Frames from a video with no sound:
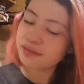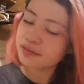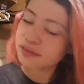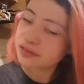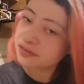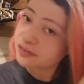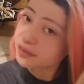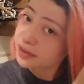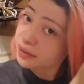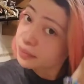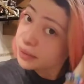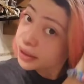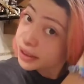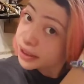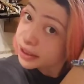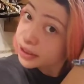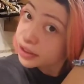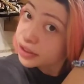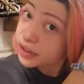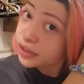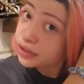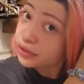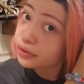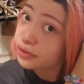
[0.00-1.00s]
have a family
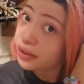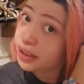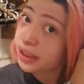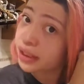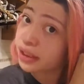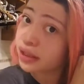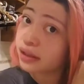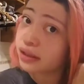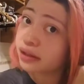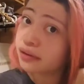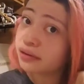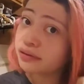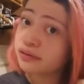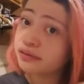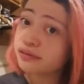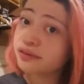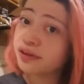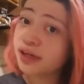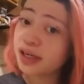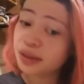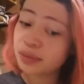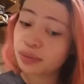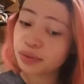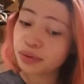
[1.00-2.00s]
history of
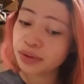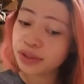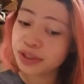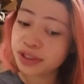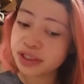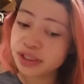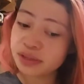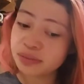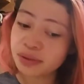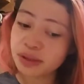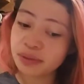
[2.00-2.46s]
fibroids.